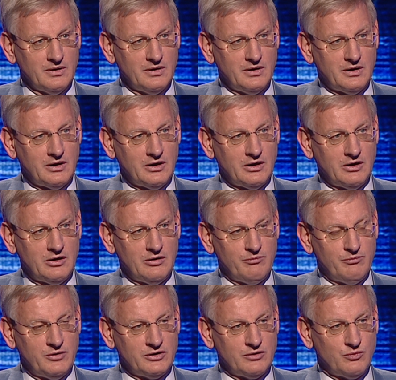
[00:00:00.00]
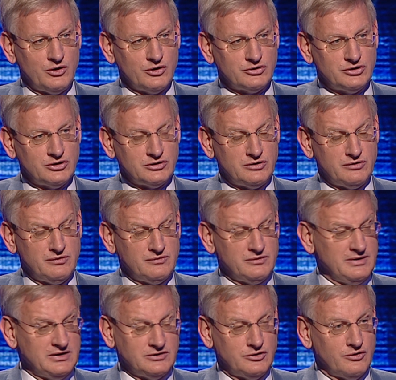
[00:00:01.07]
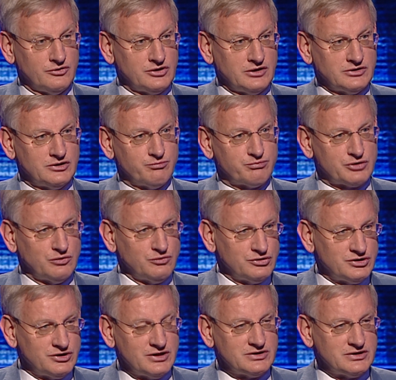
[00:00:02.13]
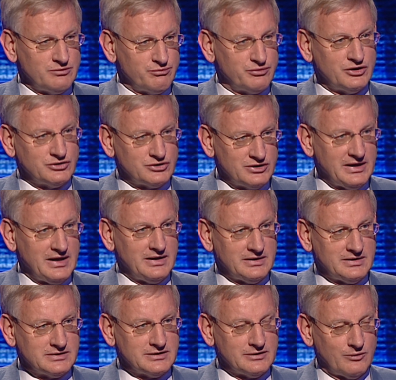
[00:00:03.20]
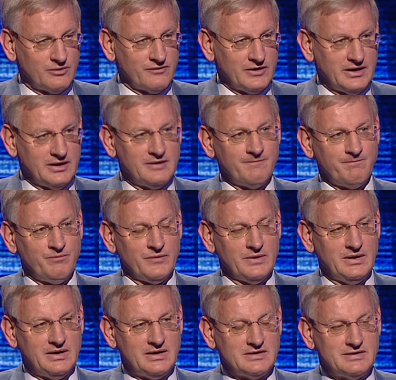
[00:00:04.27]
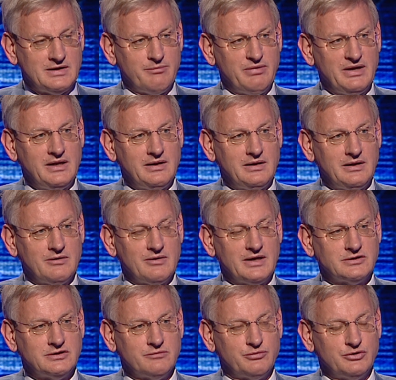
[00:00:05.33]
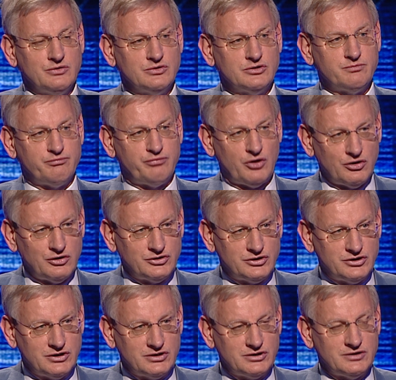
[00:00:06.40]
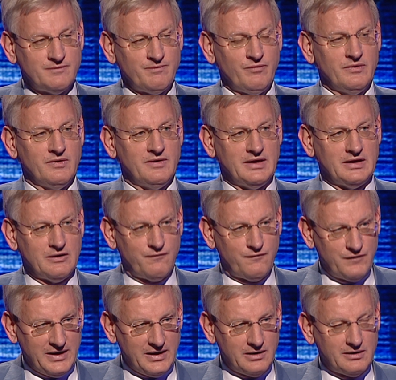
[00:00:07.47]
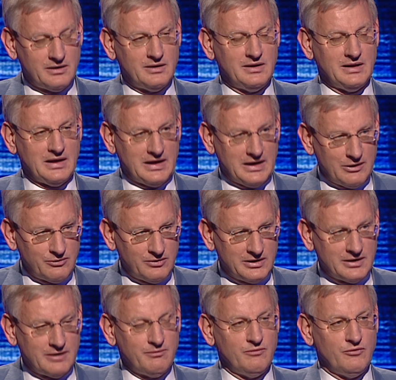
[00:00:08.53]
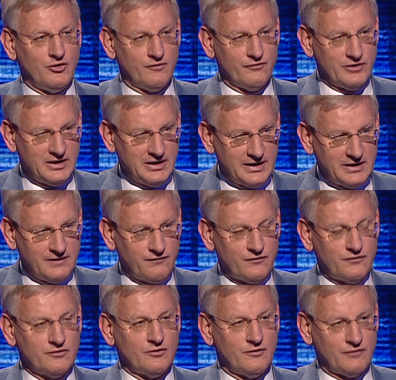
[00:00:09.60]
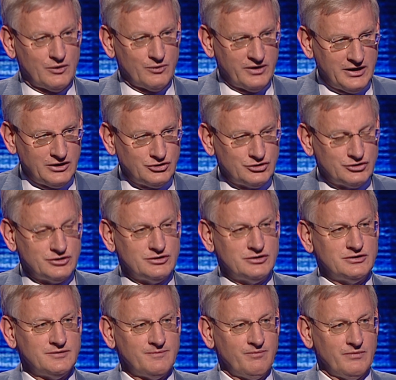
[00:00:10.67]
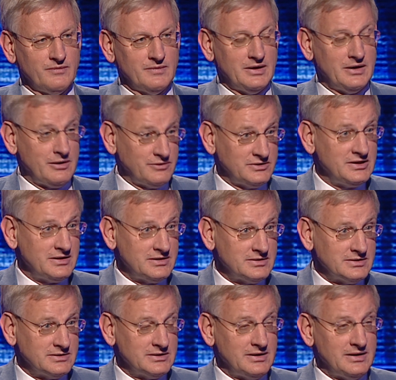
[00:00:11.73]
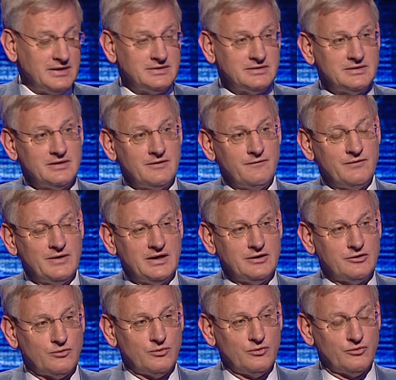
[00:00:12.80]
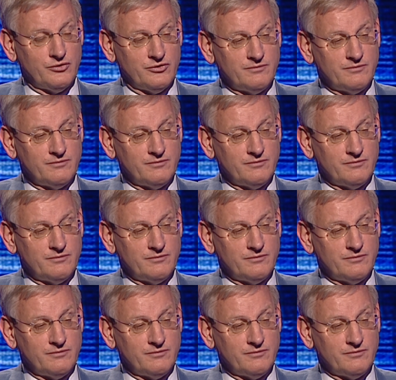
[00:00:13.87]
Uh, but the workshop is not just the process and personalities and all of that. It is the ability to actually produce policies that affect the outcome of the lives of our nations and our citizens. So that's a fairly tall order.